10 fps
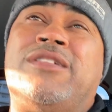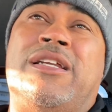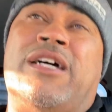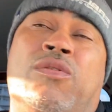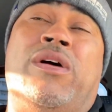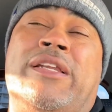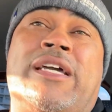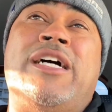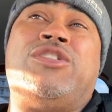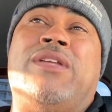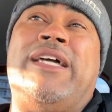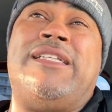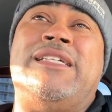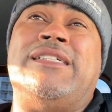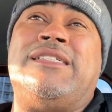in a country
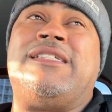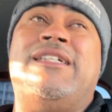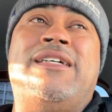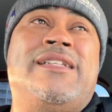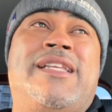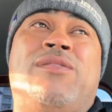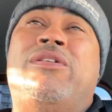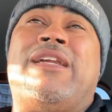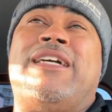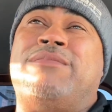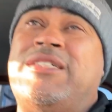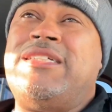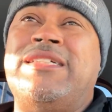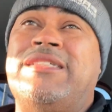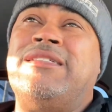like this, they work like
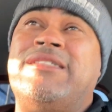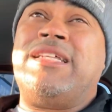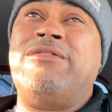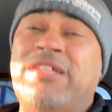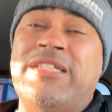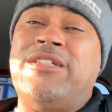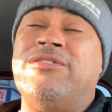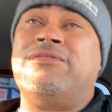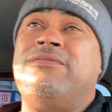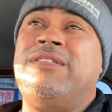machines. They really do.